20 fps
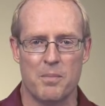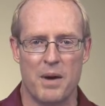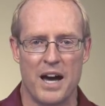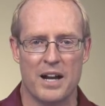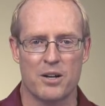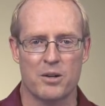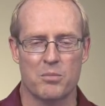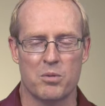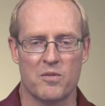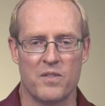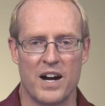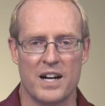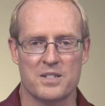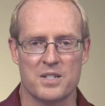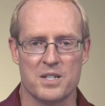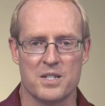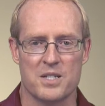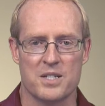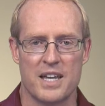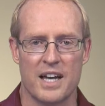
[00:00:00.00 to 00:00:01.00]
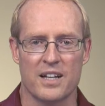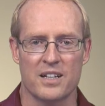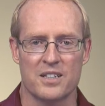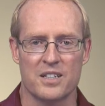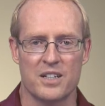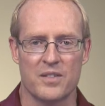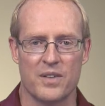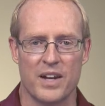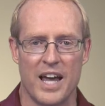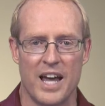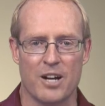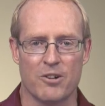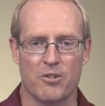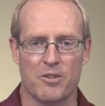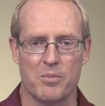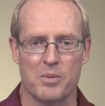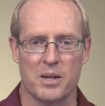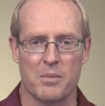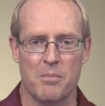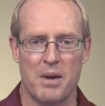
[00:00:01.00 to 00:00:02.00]
pattern provides a skeleton of an
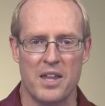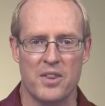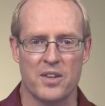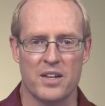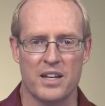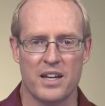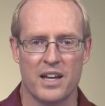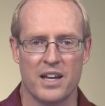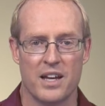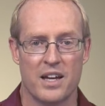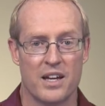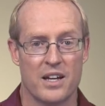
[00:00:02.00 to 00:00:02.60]
algorithm and a method,